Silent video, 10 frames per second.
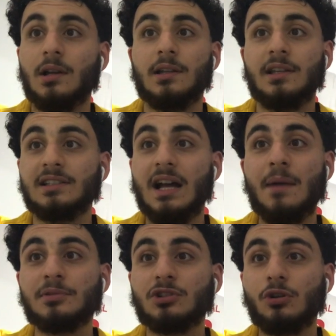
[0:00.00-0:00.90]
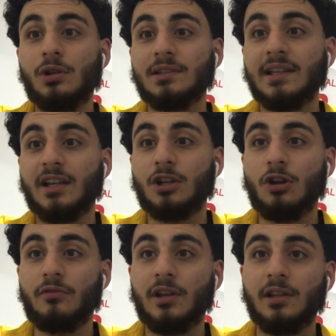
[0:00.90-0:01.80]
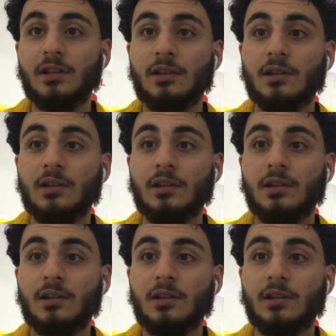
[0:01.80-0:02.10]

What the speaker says: He's absolutely taking over here.